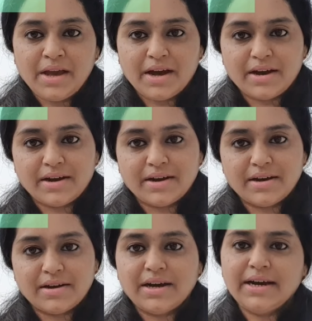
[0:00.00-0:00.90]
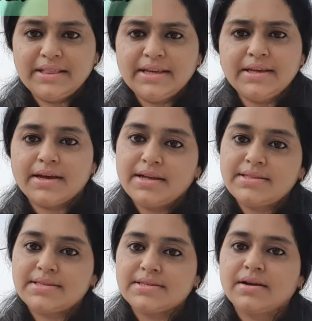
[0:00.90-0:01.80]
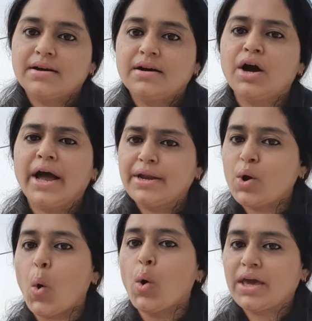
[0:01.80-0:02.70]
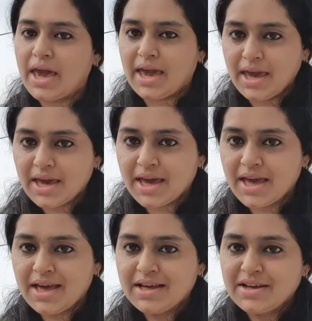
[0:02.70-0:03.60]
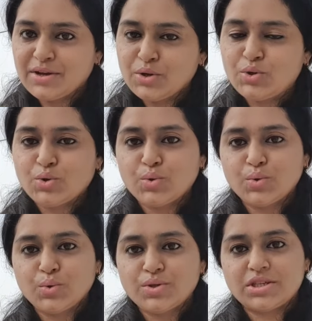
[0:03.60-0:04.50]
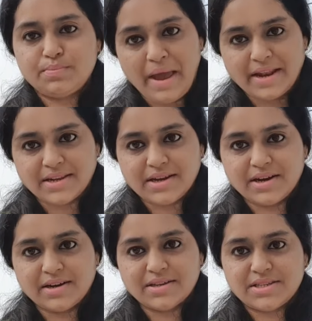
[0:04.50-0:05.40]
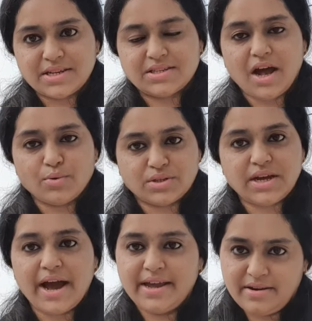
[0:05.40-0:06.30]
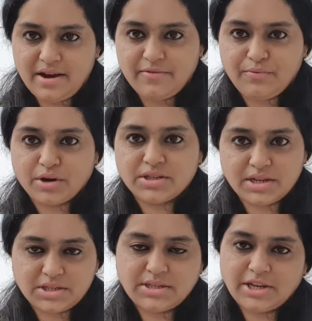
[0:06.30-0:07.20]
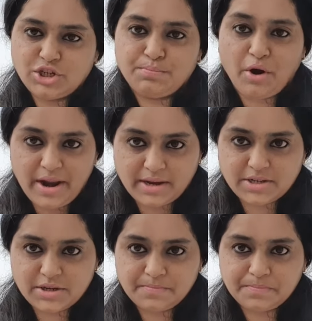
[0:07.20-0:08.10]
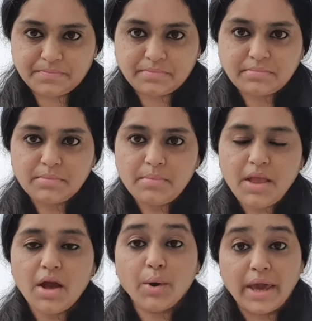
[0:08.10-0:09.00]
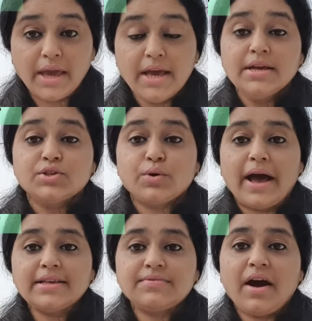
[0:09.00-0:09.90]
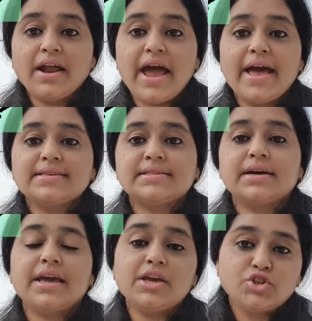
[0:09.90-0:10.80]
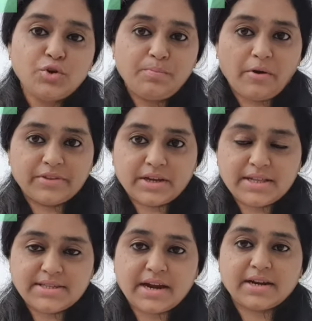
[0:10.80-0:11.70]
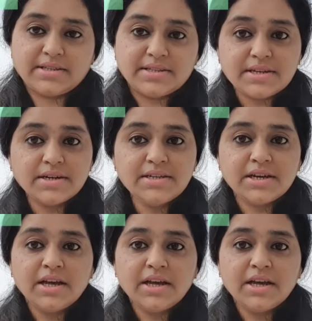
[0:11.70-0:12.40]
I think it's an okay to spend 6,000 INR for such product. Okay, so as far as the age group of the kids are concerned,